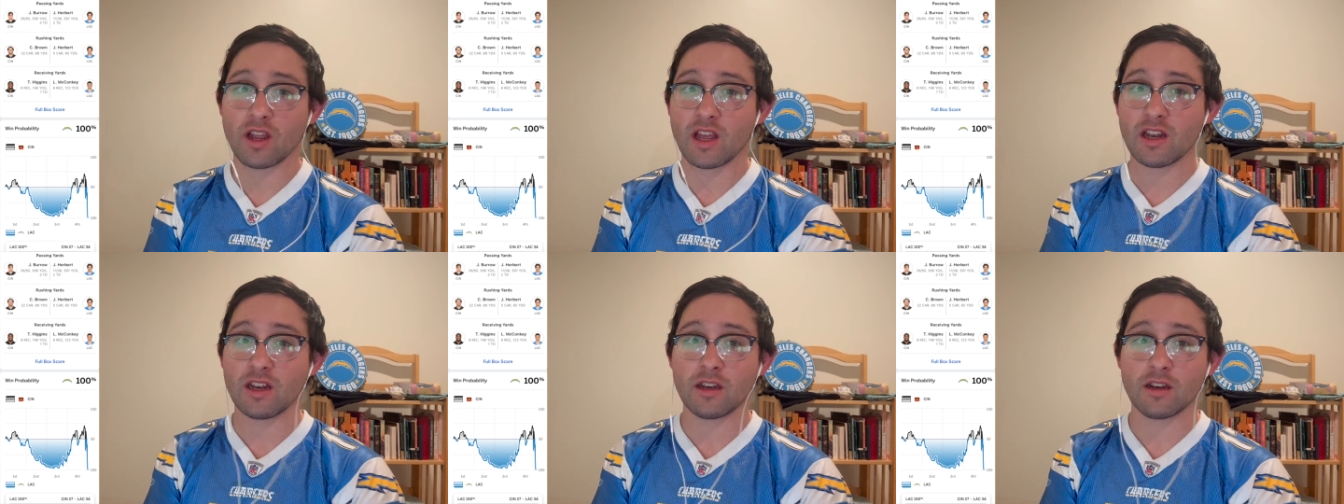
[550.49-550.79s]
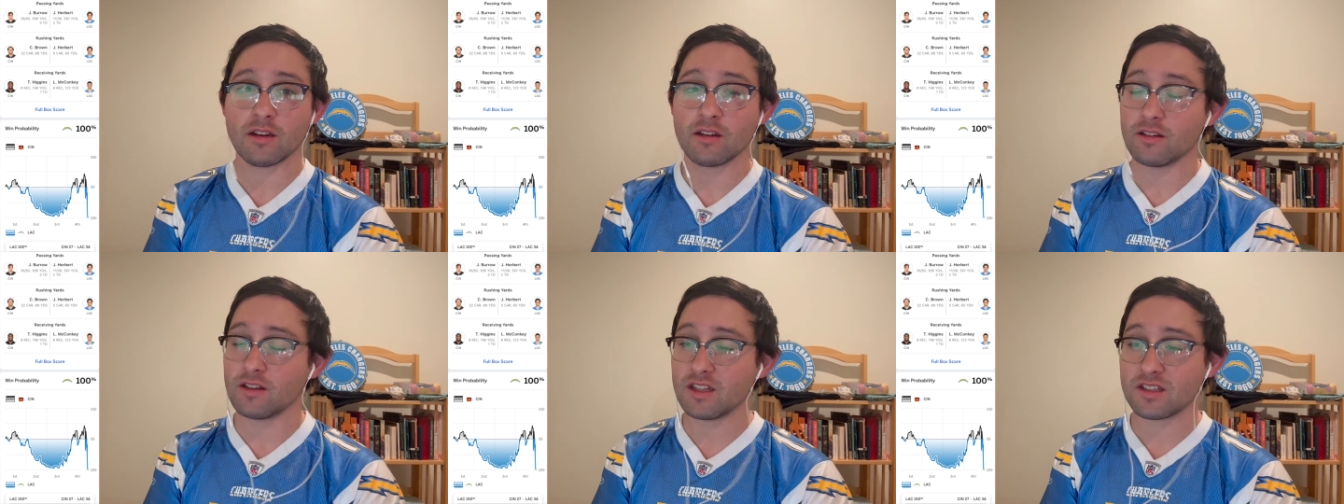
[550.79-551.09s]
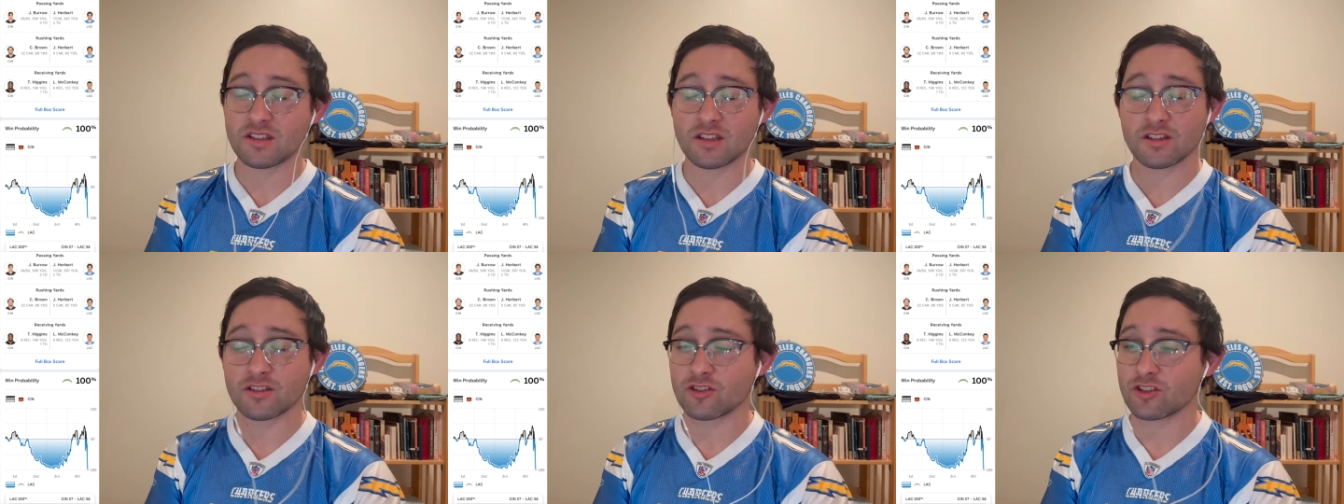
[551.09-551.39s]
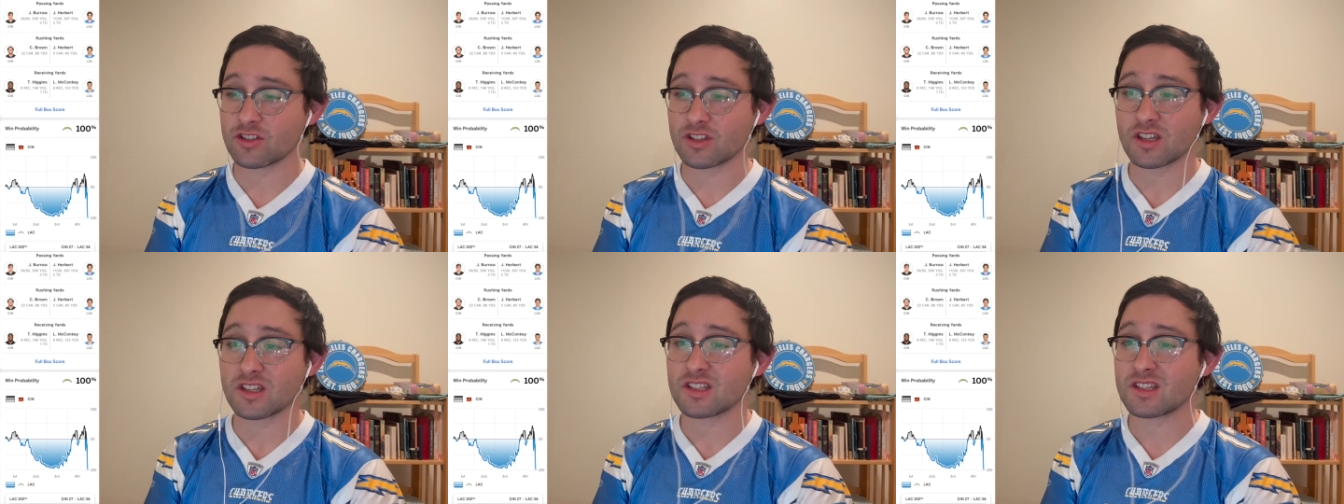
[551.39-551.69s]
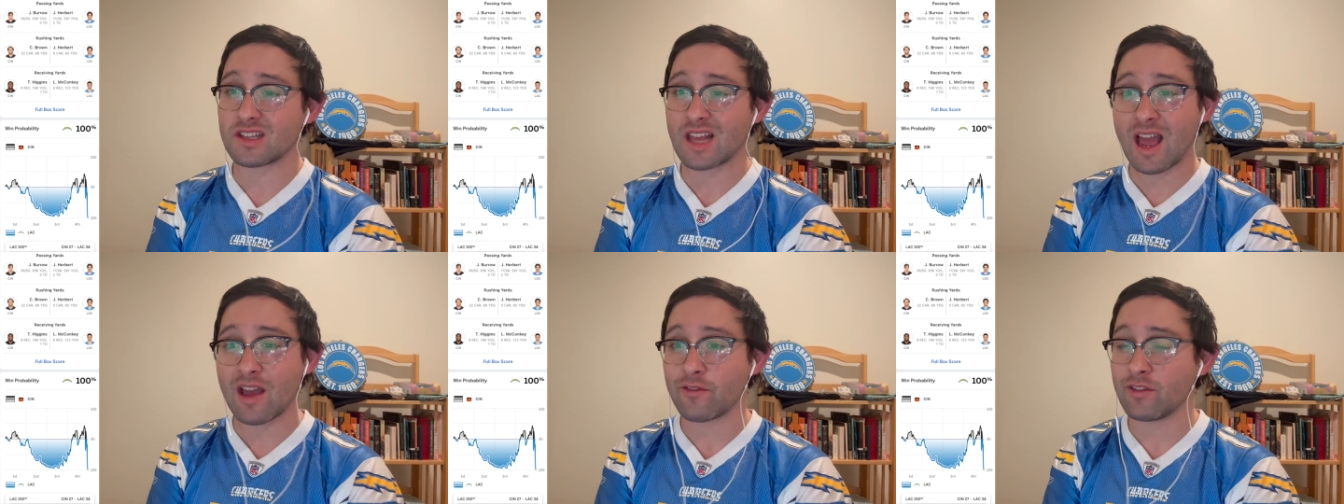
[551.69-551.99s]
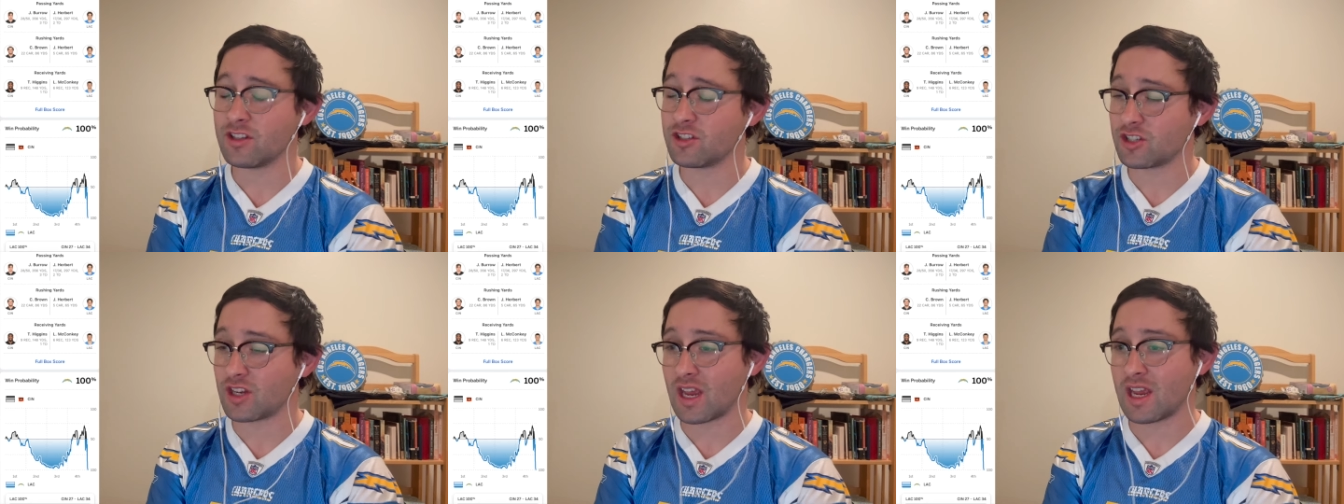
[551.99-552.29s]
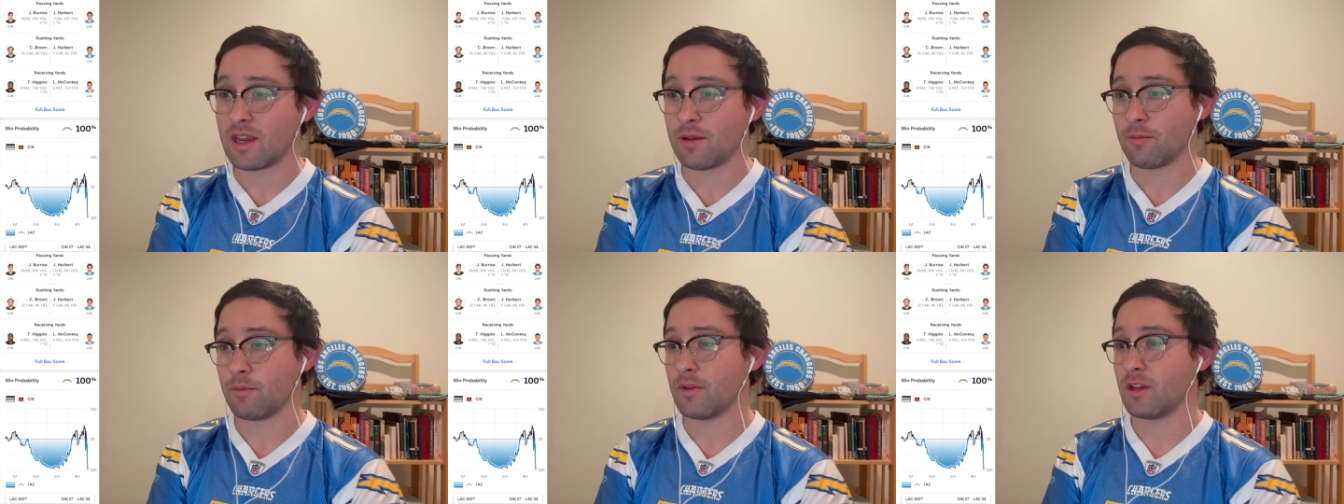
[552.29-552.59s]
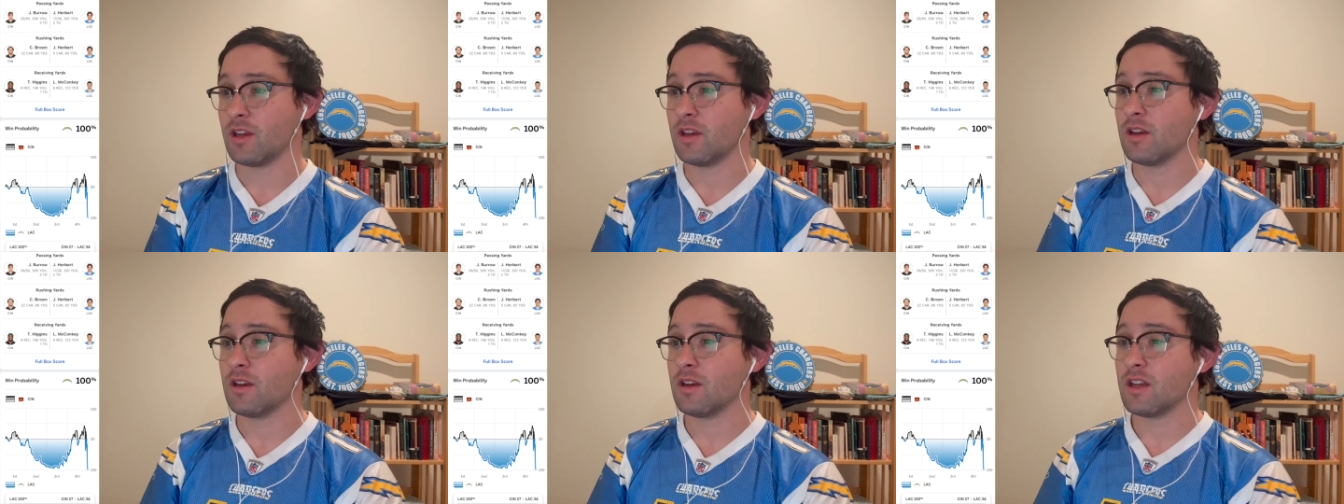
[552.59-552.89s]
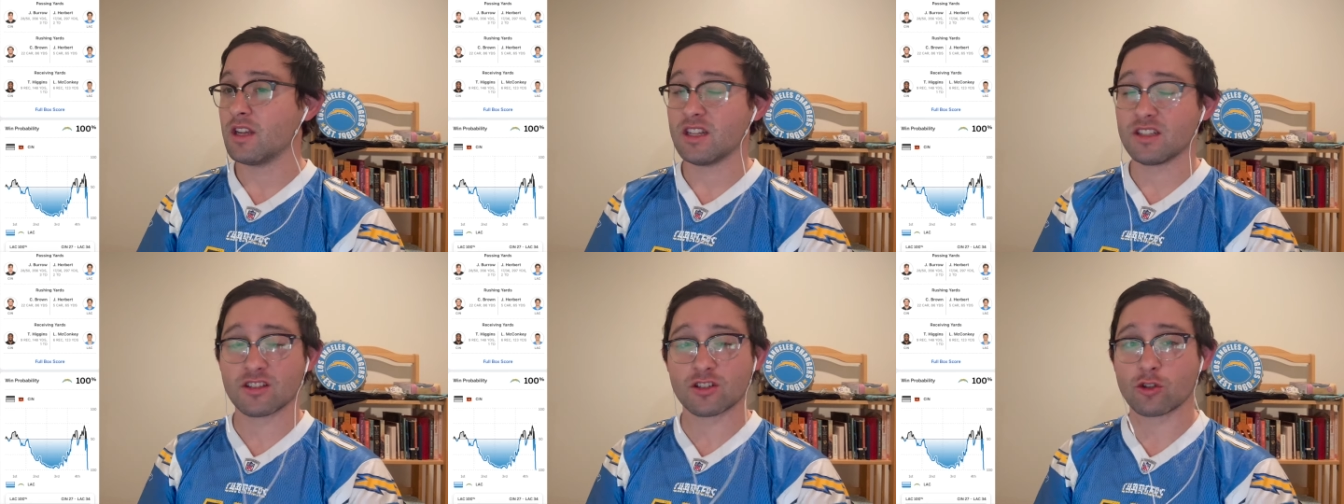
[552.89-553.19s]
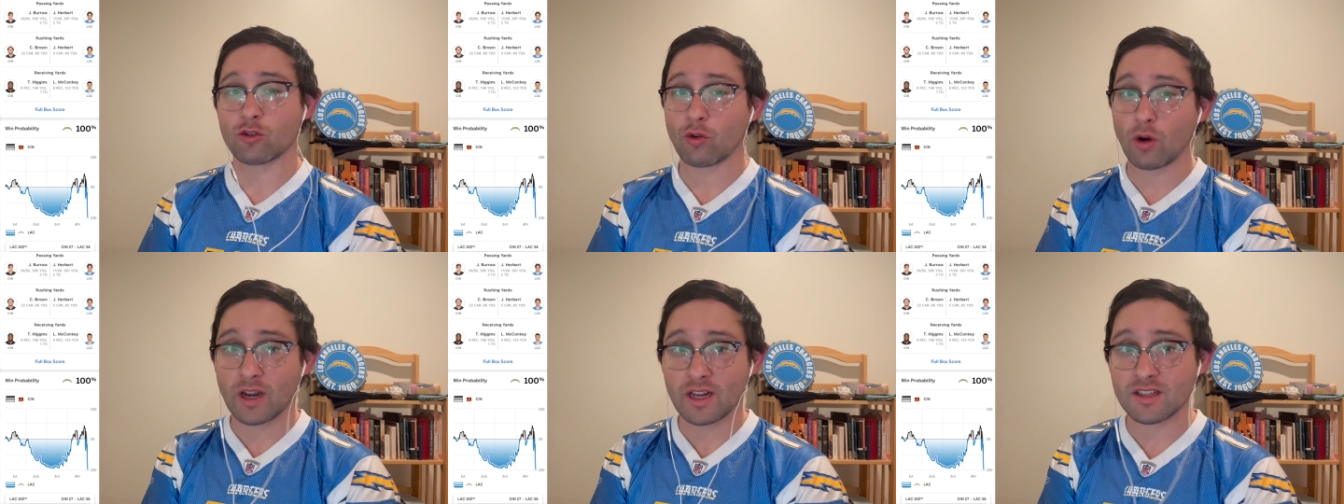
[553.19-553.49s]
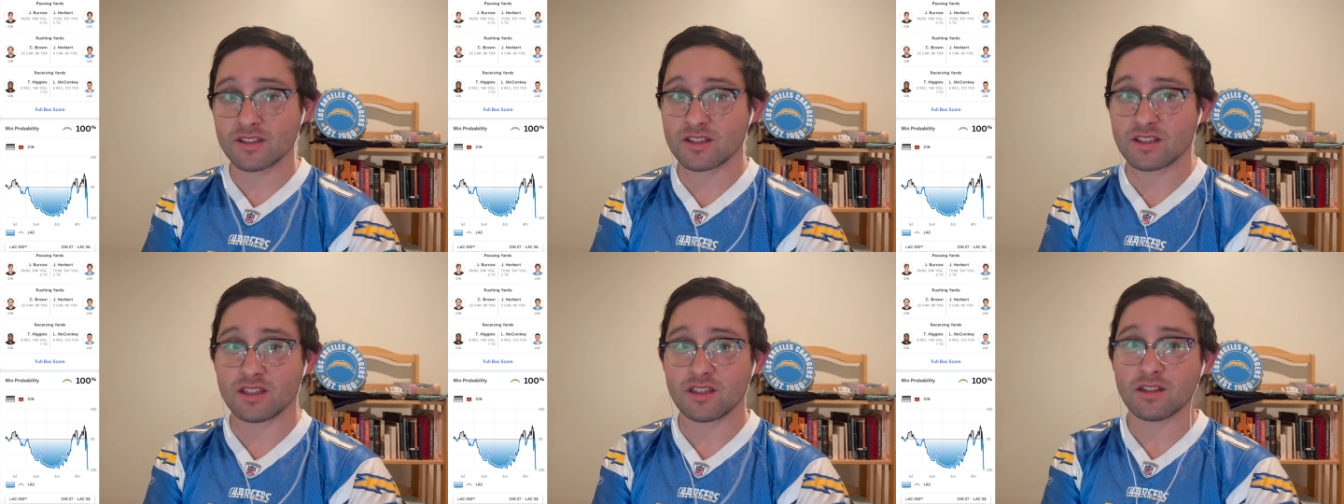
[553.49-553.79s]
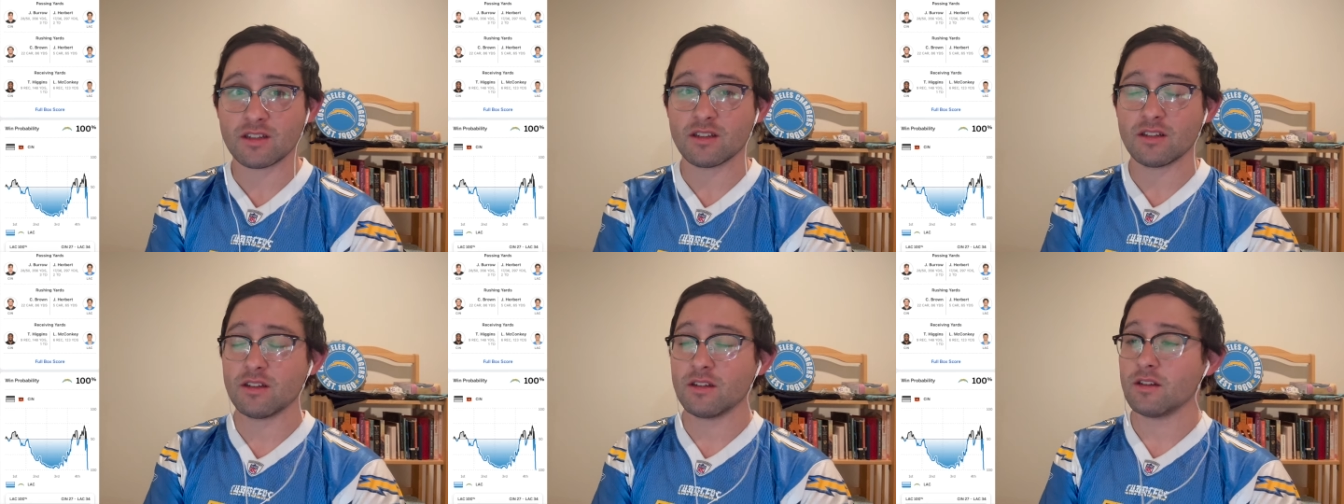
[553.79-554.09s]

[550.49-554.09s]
And this is just a savage game. It's crazy.